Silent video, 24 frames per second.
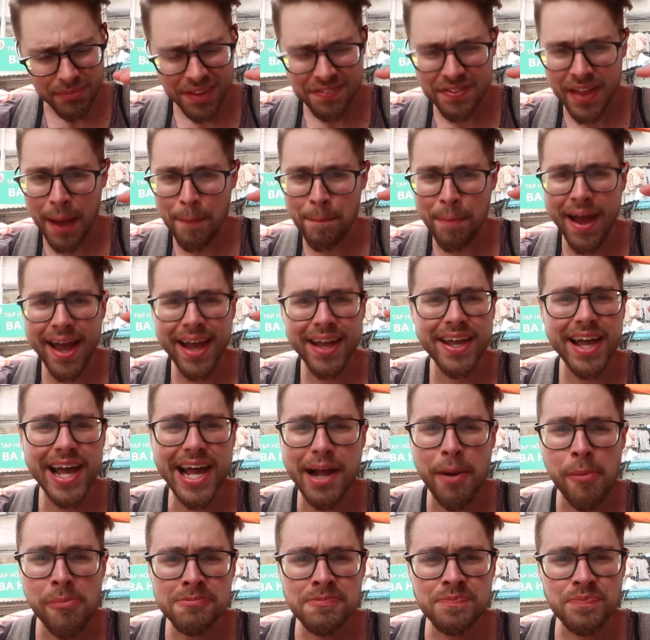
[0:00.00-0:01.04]
That pancake
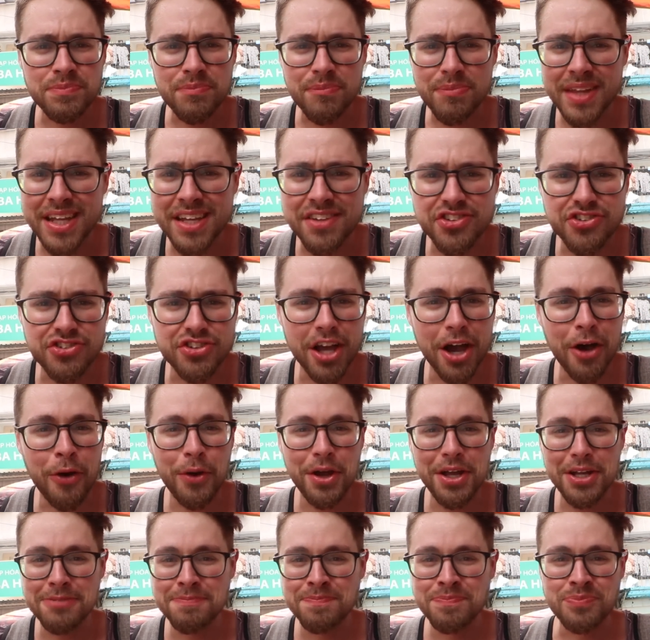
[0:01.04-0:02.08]
is
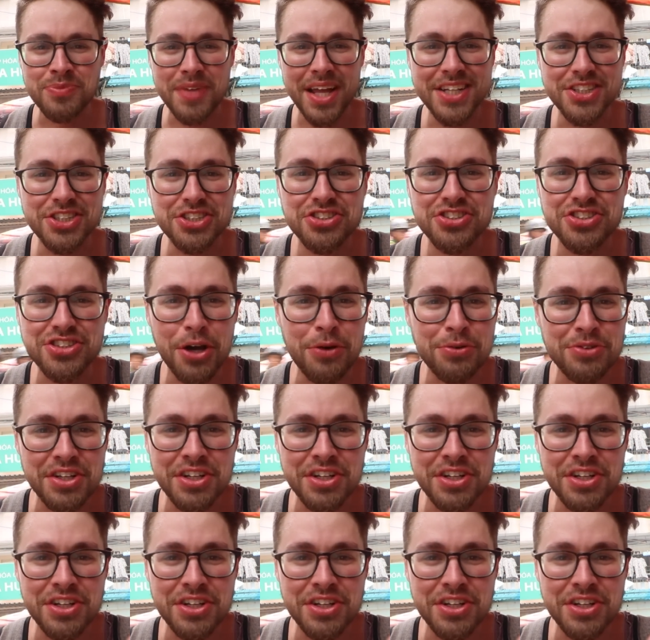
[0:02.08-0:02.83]
doughy and just soaked